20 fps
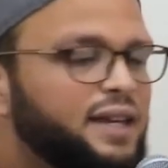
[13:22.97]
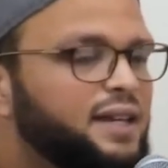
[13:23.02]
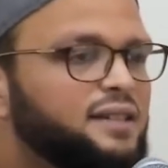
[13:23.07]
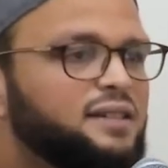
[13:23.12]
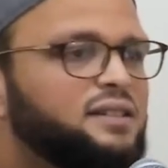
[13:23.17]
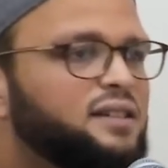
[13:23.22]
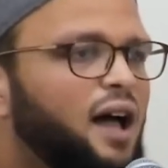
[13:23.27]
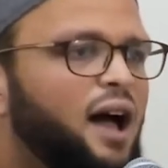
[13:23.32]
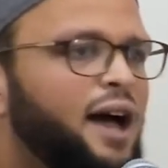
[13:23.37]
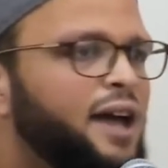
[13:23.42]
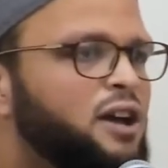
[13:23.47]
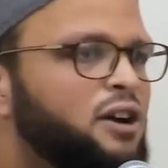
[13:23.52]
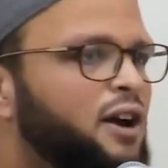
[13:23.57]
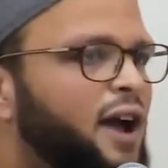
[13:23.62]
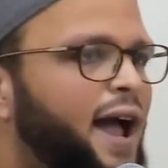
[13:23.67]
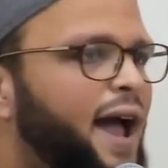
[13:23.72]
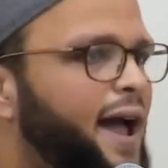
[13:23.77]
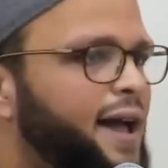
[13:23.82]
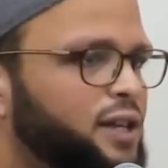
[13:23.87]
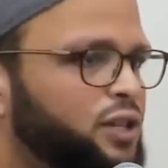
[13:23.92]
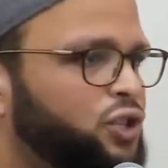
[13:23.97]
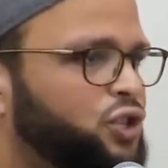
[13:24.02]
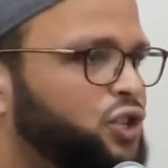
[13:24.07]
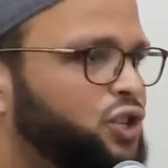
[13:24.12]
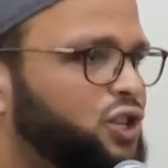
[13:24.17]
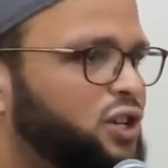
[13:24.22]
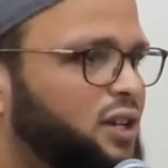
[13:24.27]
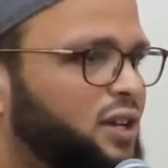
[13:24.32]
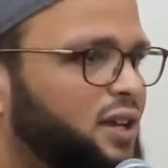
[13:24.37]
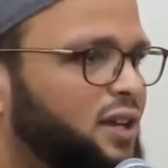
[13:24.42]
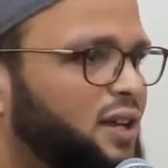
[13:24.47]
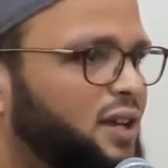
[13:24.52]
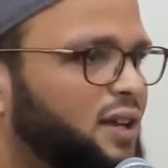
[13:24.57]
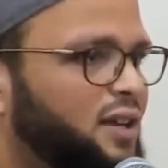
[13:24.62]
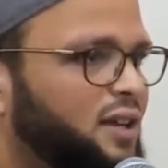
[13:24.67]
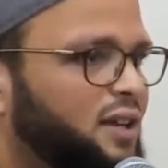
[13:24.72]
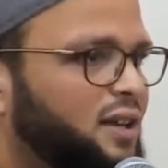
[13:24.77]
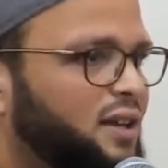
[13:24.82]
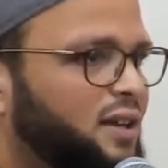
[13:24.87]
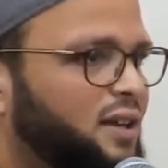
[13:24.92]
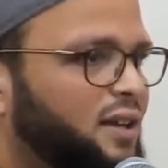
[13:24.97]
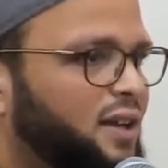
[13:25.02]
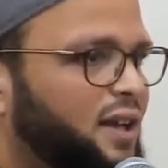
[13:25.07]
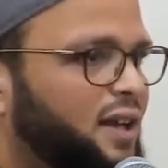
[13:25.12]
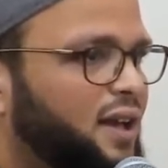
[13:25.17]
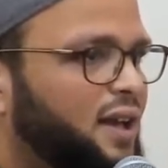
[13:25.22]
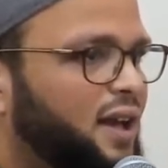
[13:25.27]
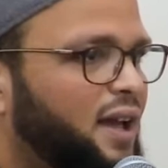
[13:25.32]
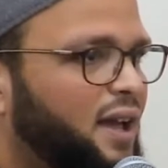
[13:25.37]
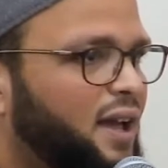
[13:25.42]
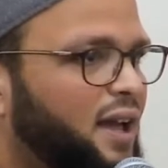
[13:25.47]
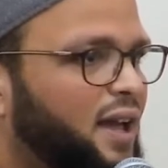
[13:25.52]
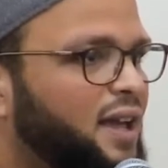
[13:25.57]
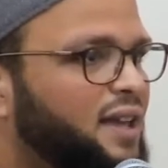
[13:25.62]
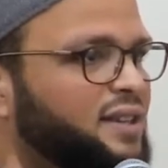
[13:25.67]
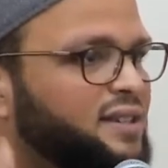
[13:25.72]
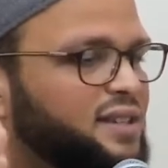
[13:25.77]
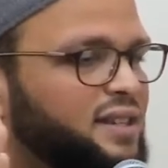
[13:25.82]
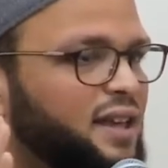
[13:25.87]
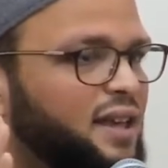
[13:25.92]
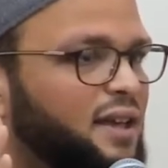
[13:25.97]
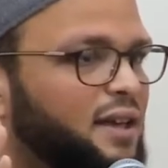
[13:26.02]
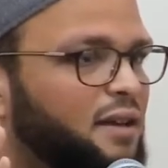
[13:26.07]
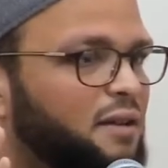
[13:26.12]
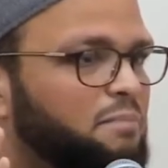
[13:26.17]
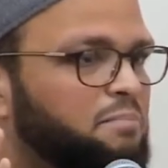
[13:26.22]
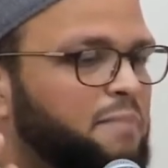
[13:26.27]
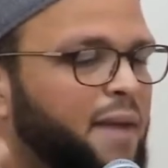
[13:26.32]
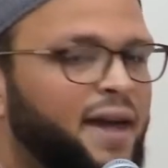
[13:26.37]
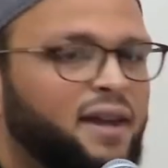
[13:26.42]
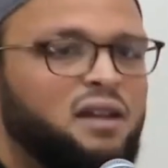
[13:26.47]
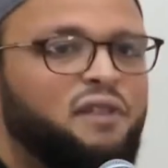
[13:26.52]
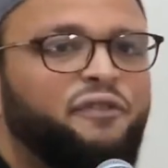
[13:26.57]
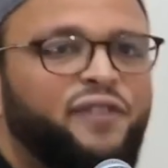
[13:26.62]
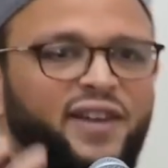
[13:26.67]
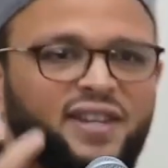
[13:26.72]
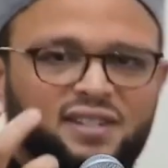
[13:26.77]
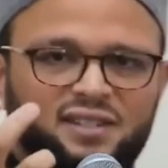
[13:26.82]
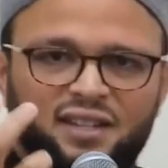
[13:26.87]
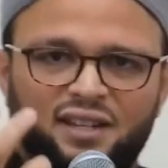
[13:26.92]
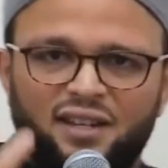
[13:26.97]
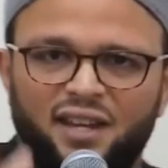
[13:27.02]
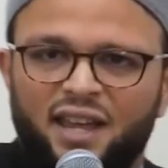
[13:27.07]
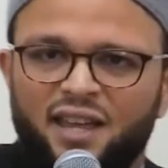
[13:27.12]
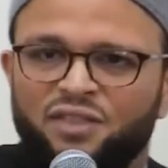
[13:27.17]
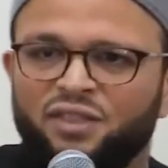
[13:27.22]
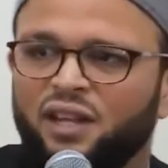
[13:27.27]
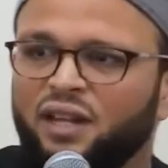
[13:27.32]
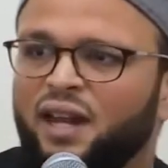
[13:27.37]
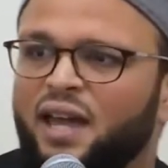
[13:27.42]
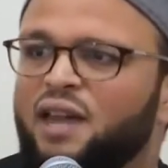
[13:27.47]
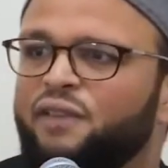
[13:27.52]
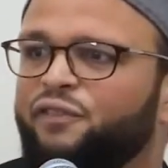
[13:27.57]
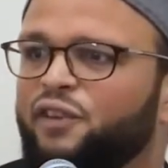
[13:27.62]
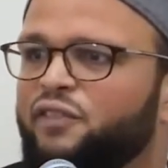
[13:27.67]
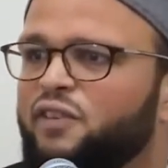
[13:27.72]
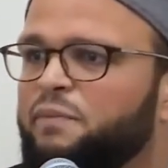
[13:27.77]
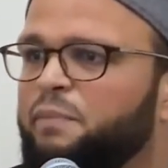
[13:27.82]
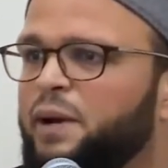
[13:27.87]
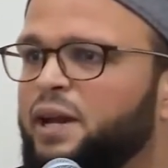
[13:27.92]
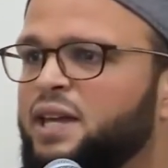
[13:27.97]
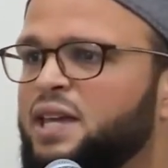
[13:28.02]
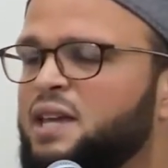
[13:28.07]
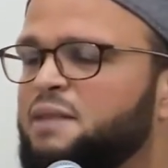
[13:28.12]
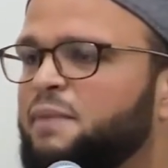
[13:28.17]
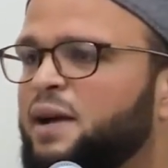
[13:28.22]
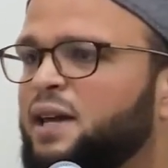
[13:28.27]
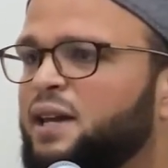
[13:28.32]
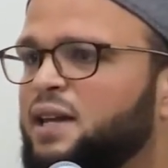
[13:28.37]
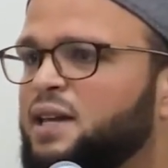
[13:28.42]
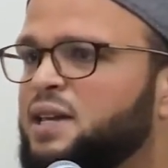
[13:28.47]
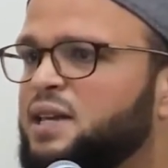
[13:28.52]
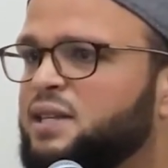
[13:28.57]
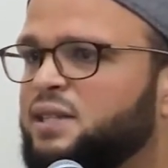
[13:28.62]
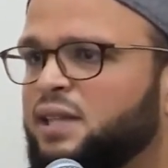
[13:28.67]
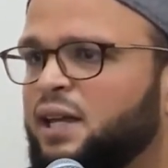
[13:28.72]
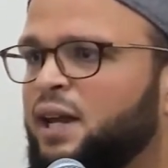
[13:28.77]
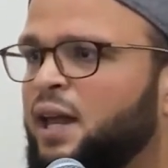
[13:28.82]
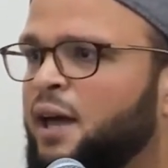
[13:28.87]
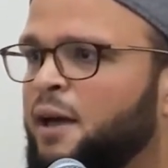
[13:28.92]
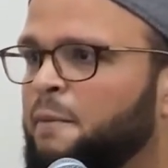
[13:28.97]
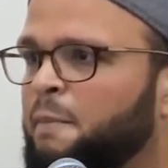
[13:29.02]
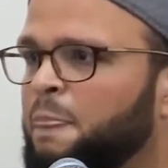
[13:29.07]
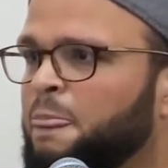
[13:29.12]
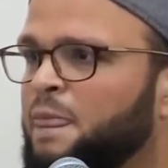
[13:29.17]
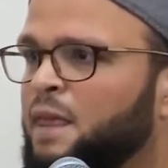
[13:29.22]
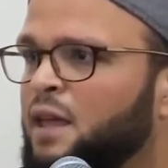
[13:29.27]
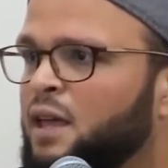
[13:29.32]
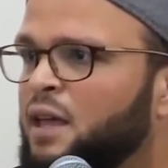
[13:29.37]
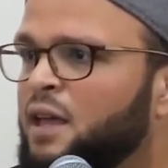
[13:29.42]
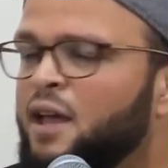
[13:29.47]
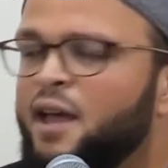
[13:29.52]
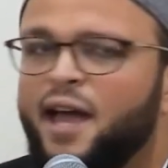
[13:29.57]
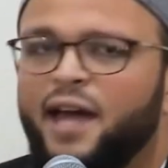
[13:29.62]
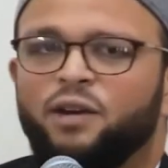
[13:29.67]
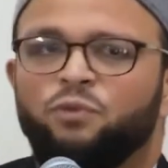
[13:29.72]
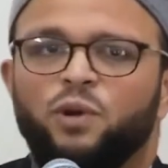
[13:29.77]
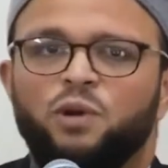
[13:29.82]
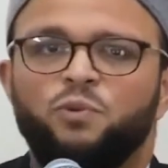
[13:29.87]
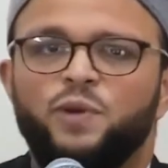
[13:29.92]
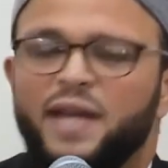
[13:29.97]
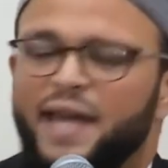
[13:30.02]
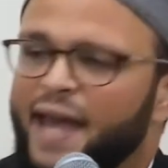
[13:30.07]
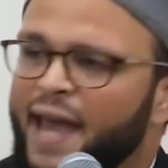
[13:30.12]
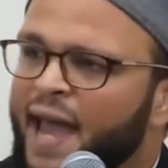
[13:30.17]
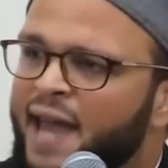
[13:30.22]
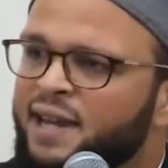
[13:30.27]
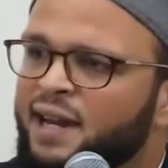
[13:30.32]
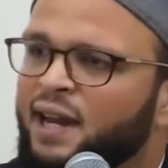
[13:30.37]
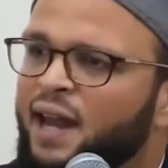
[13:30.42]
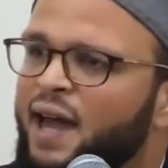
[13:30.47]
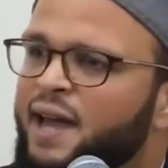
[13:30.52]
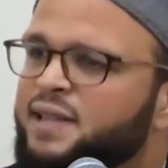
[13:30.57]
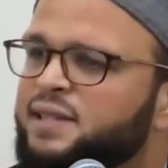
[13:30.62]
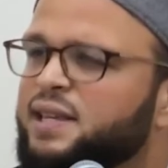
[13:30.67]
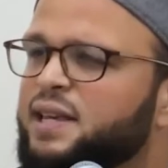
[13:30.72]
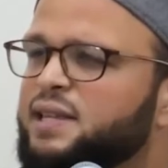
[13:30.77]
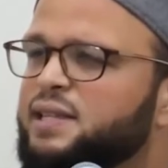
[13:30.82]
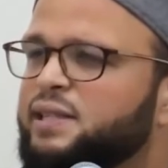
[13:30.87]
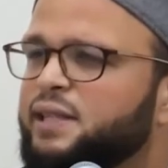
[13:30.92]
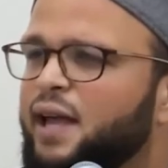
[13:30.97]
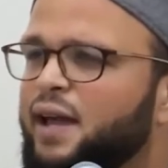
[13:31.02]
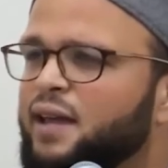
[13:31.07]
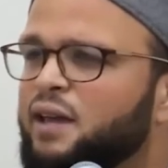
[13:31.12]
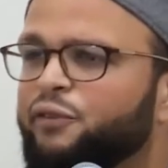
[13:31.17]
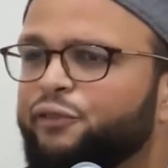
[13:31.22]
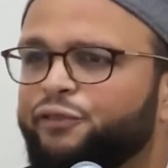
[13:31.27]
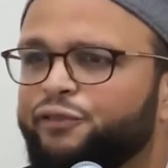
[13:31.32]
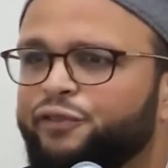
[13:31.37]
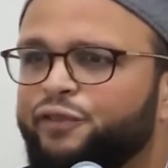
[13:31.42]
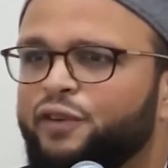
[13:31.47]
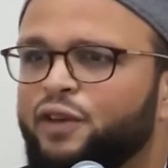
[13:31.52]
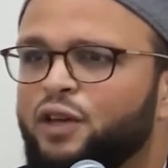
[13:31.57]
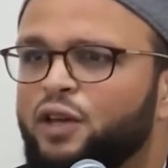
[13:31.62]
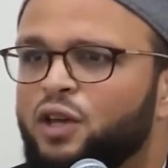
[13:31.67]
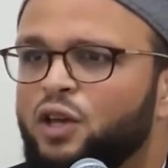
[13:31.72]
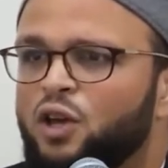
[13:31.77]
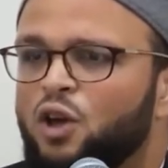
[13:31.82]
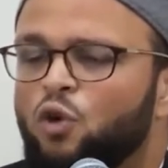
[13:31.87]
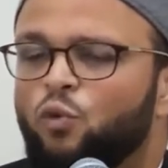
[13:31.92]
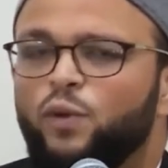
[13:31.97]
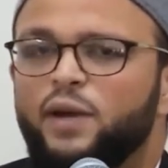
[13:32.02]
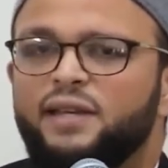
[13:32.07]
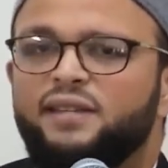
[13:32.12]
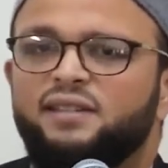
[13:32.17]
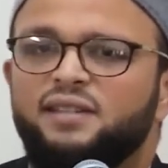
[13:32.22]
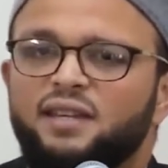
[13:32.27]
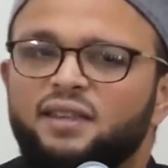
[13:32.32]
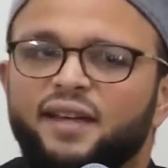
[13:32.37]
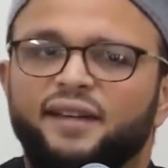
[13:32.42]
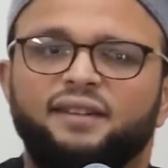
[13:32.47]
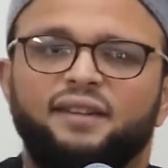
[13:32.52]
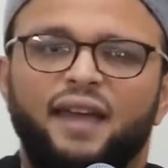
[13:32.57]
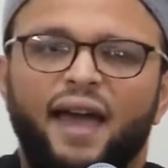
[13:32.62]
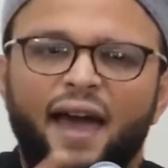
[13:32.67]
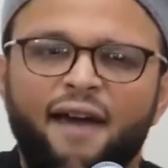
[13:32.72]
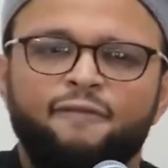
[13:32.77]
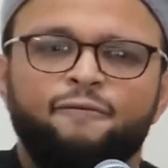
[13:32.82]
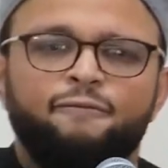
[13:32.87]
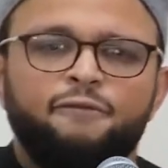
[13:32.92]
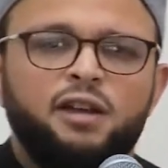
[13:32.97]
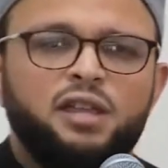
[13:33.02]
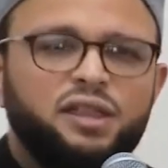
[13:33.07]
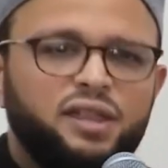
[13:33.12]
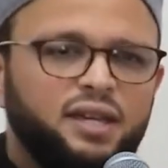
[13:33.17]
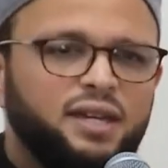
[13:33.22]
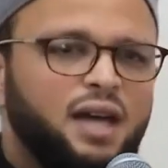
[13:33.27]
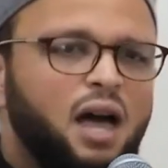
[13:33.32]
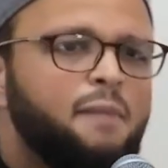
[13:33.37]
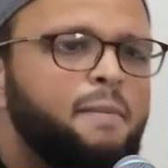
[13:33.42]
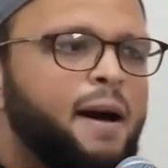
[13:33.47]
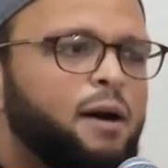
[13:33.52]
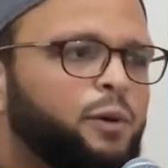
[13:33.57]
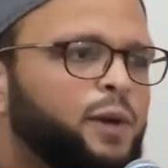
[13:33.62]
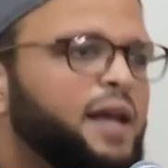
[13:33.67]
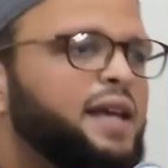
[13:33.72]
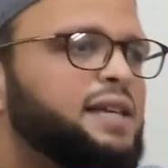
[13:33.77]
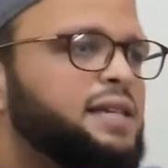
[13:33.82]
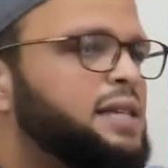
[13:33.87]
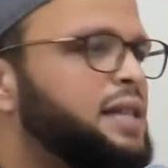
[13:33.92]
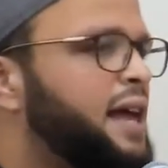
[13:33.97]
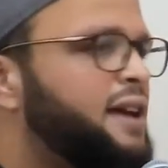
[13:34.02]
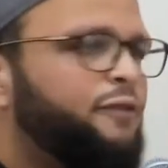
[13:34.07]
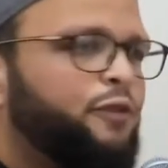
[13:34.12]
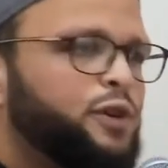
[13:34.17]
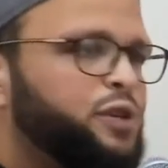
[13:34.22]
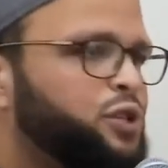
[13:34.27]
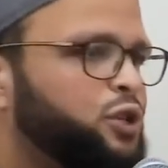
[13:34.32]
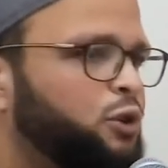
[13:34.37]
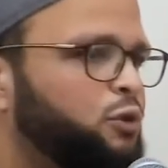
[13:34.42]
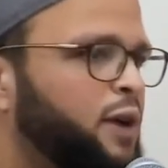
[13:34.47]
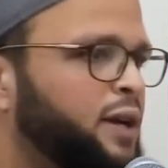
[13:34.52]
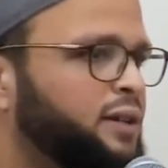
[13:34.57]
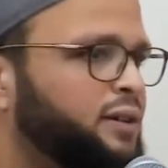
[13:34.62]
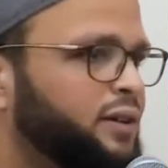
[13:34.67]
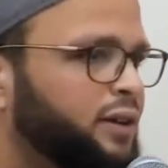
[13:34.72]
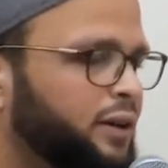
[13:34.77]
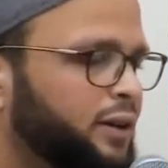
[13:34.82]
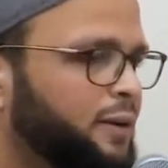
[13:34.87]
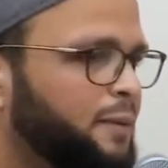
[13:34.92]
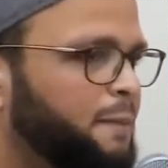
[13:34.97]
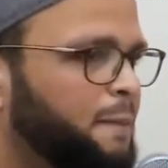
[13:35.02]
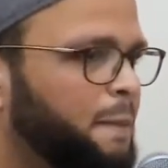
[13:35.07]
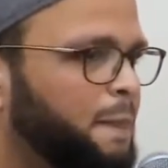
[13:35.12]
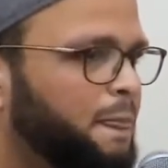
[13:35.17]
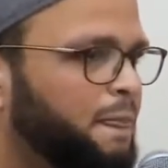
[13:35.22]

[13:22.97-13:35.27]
The entire Hajj is manifested in the life of Ibrahim alayhi salam. And when we analyze his life, we see that everything about his life was surrender.